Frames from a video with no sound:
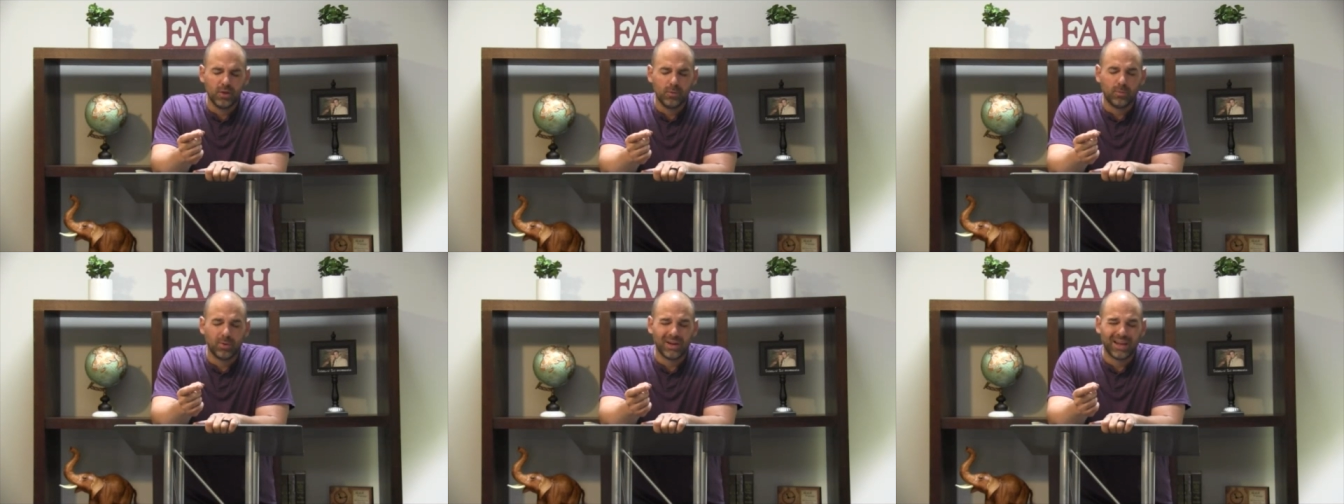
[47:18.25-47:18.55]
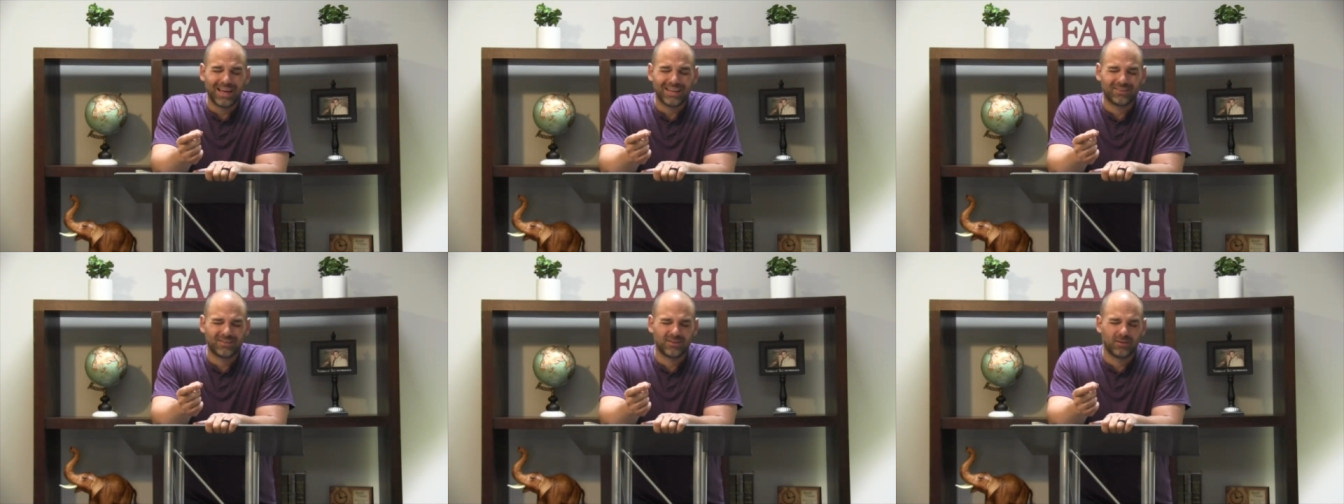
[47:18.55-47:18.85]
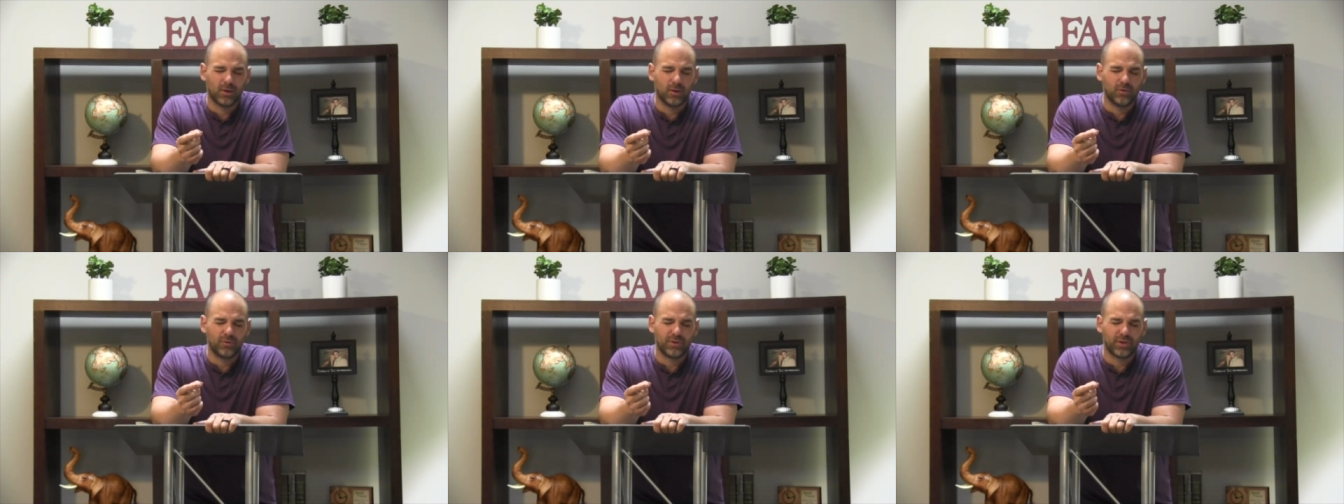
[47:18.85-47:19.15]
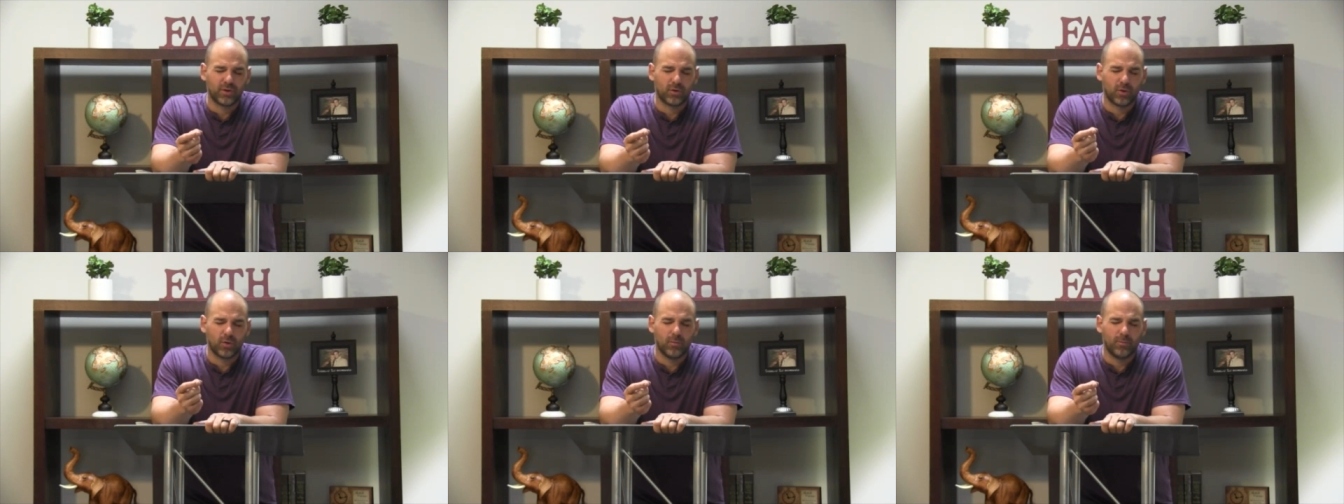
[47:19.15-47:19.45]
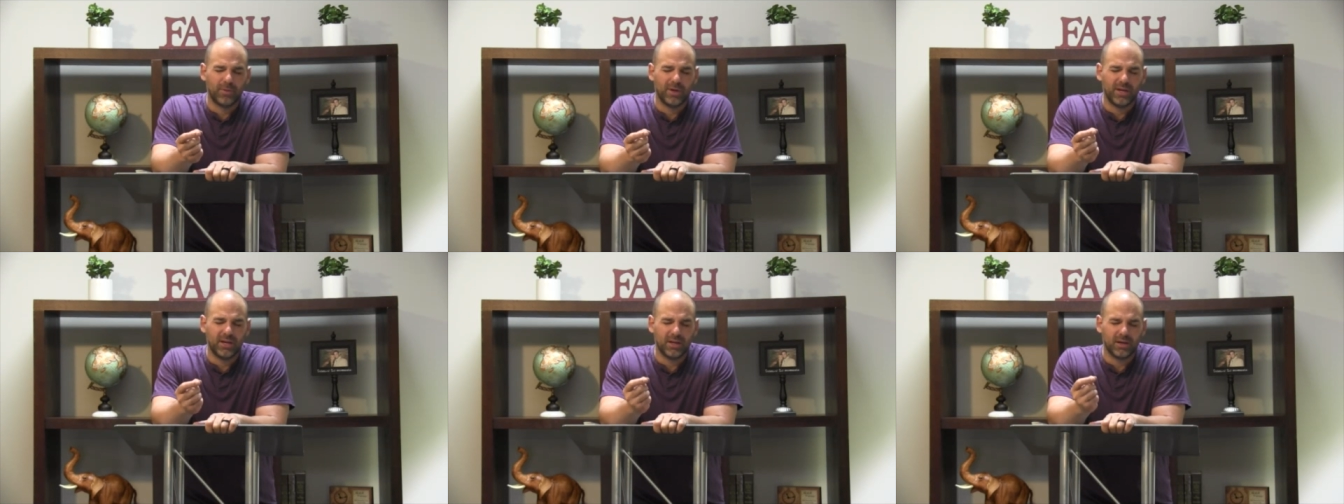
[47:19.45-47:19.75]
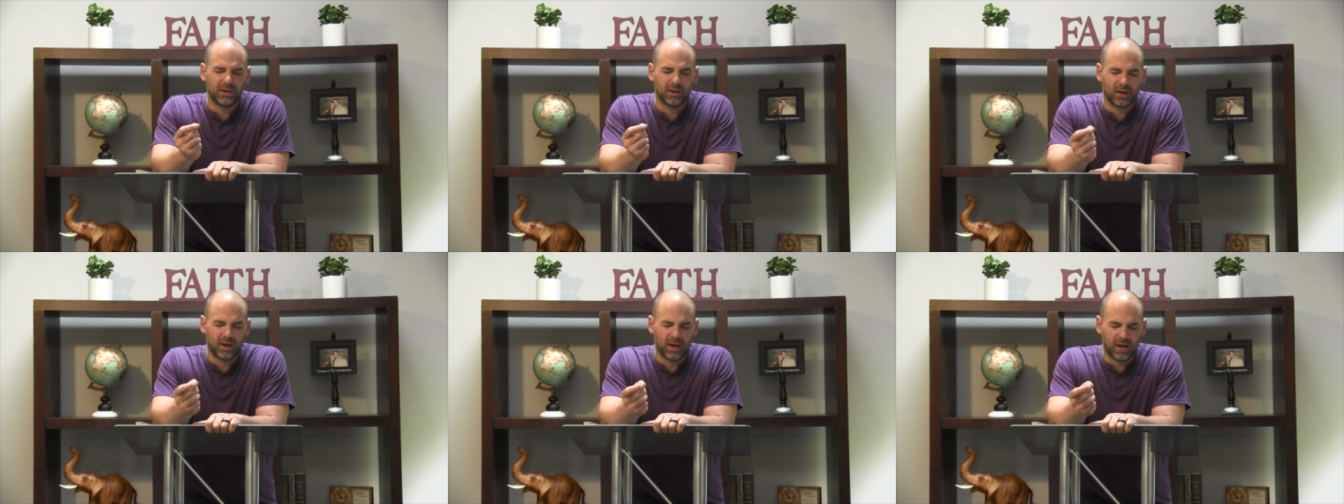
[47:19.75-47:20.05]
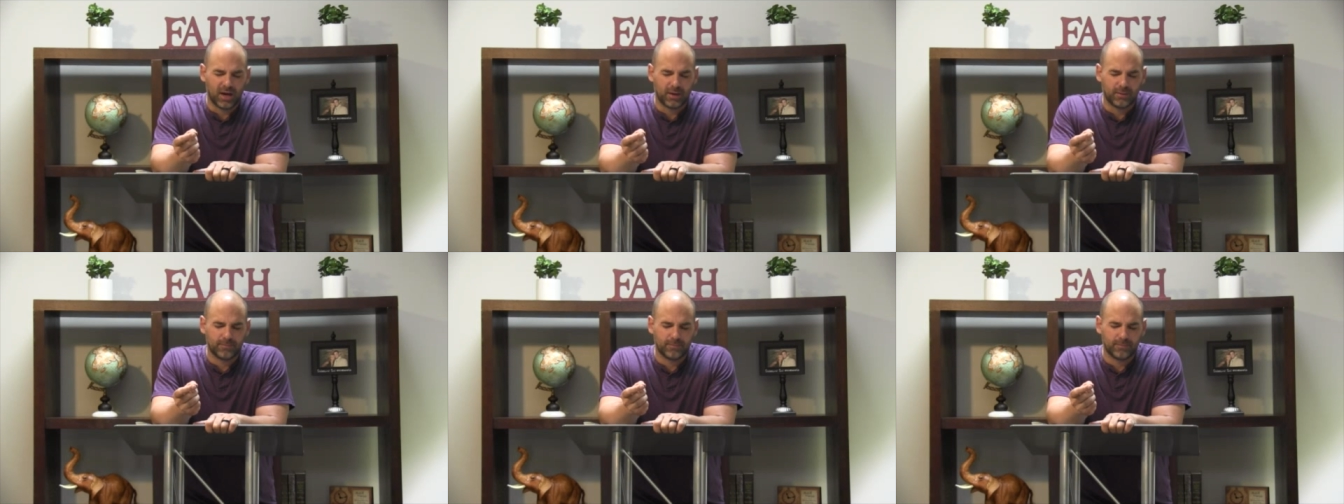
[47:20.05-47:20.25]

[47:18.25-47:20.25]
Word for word: bless those that are obedient, God.